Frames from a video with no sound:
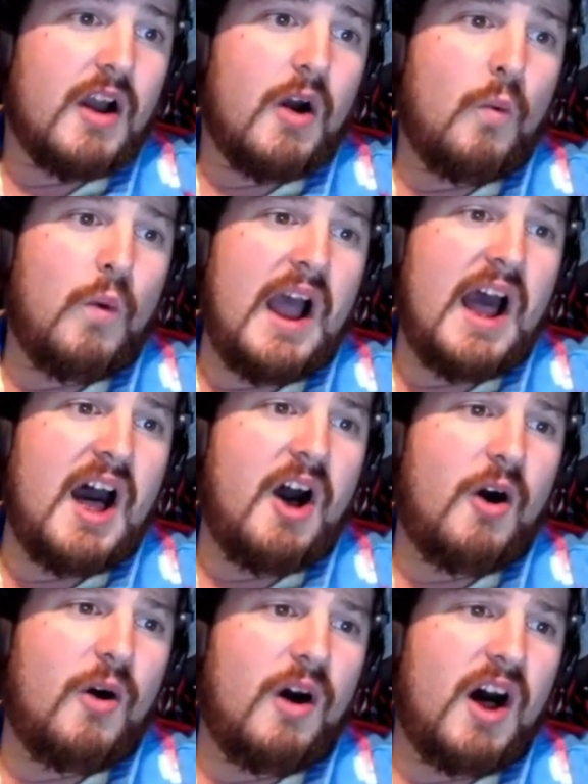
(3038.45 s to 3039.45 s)

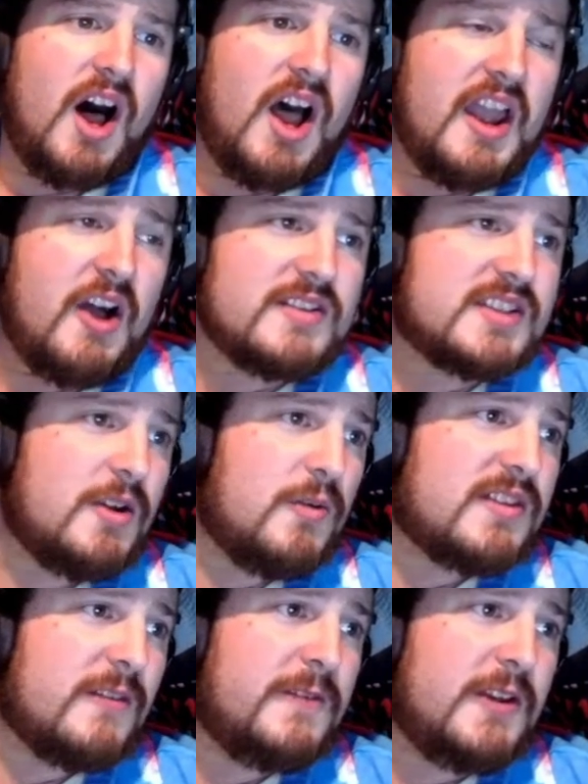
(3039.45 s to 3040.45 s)
While, uh, also
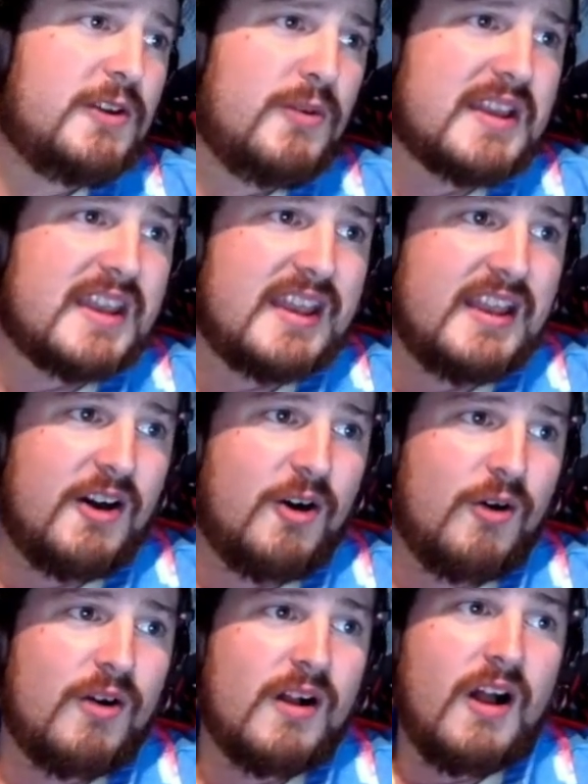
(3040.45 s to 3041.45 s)
with A View to a
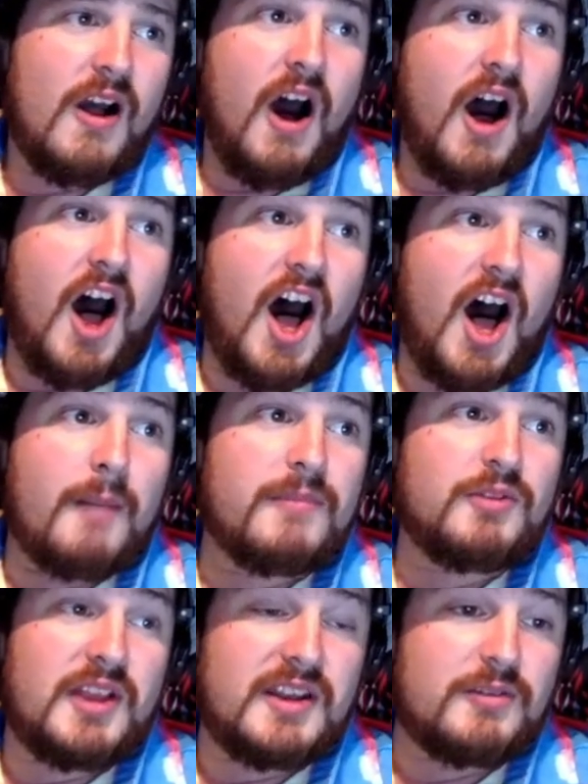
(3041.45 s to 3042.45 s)
Kill, um,
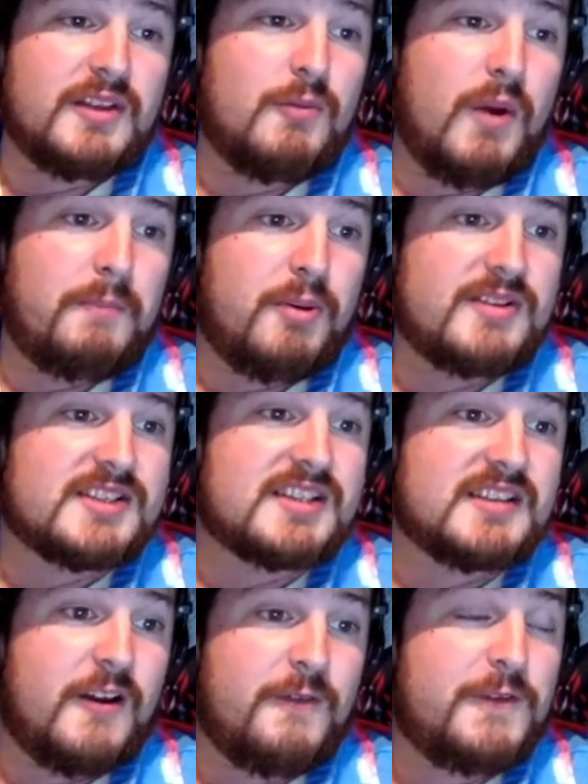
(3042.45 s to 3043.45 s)
literally what puts
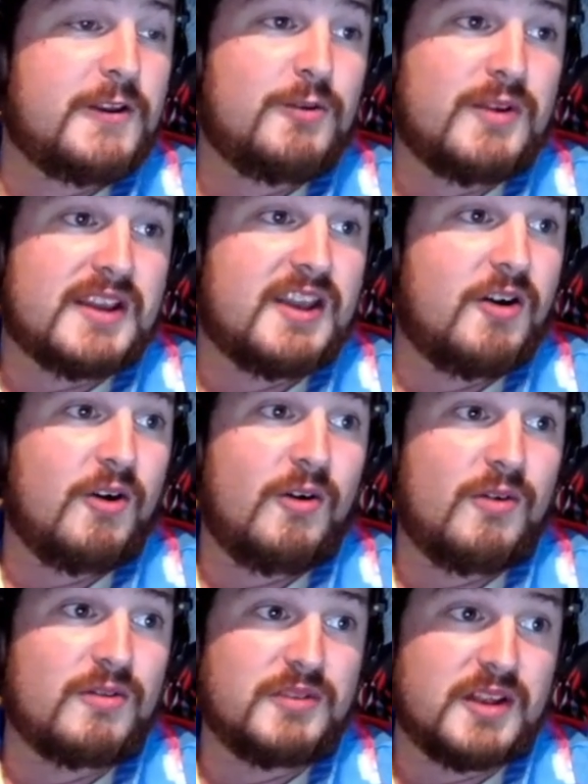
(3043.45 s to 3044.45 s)
A View to a
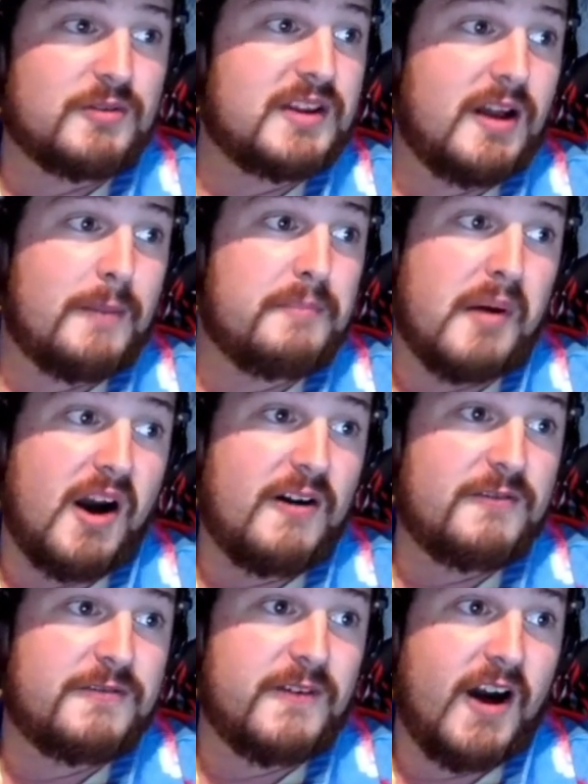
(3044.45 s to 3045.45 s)
Kill literally
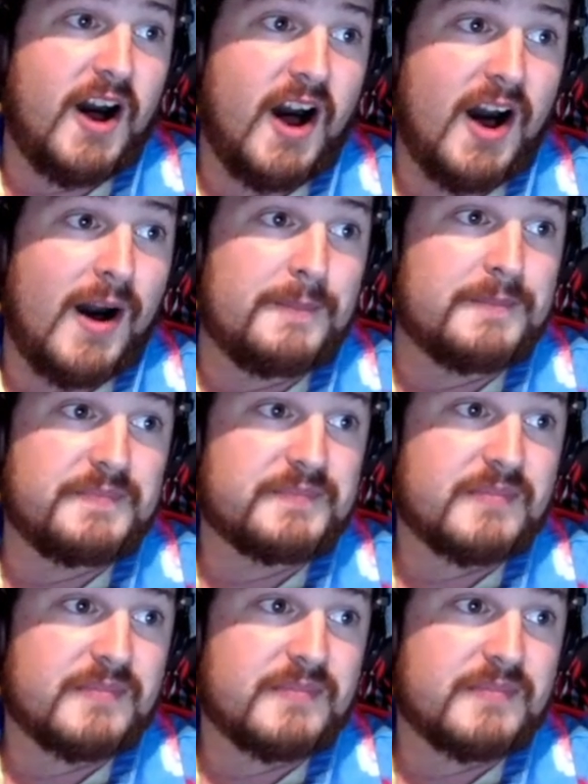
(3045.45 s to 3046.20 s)
above, um,